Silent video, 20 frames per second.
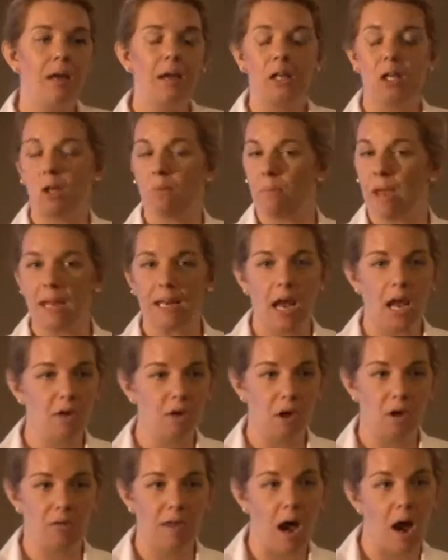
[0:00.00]
You may not
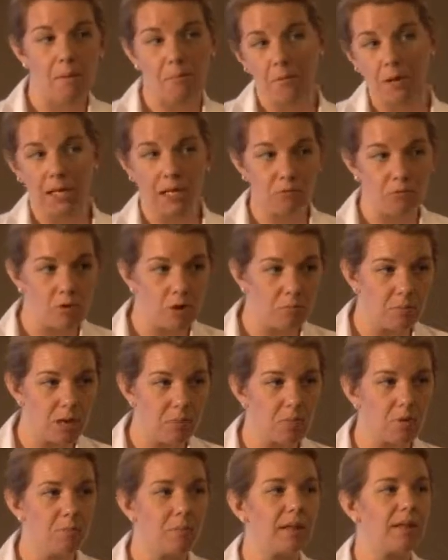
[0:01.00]
know the operating room
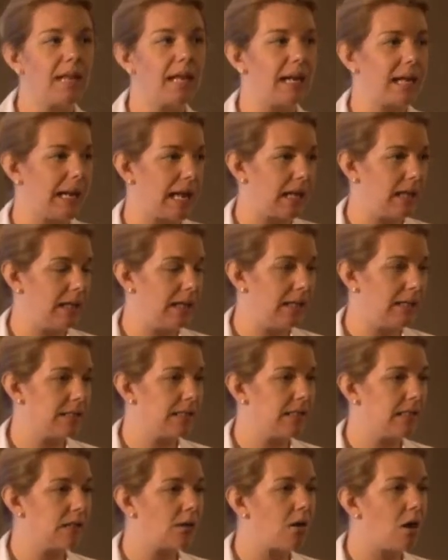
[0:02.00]
number, but they can at
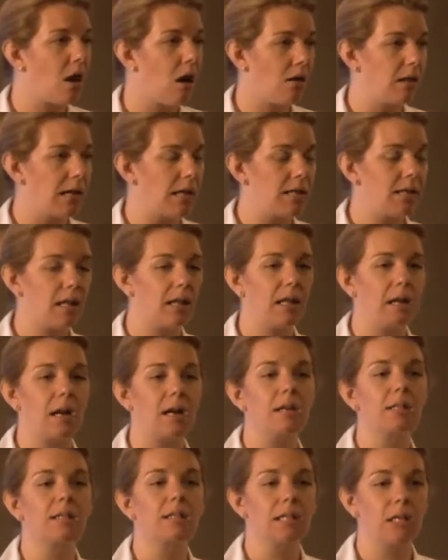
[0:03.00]
least call into
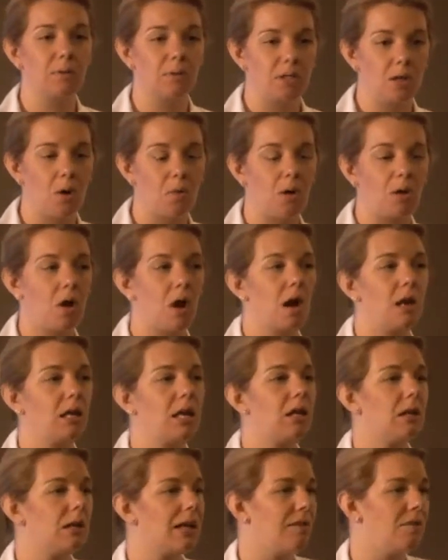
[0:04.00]
there, see what's going on,
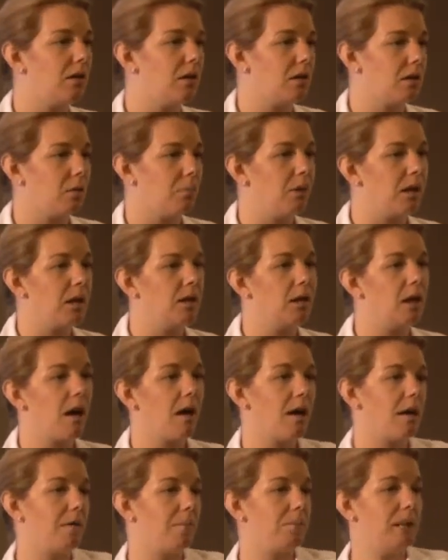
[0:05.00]
and give you a little bit
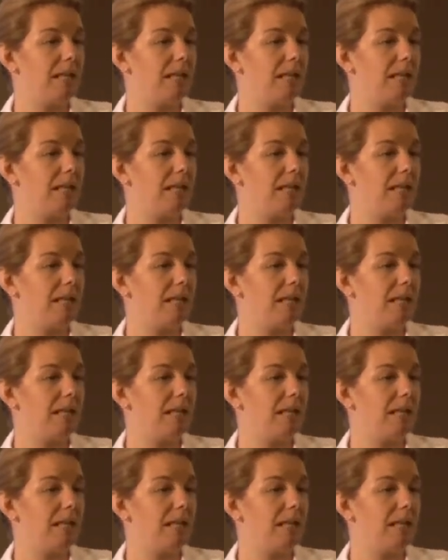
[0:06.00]
of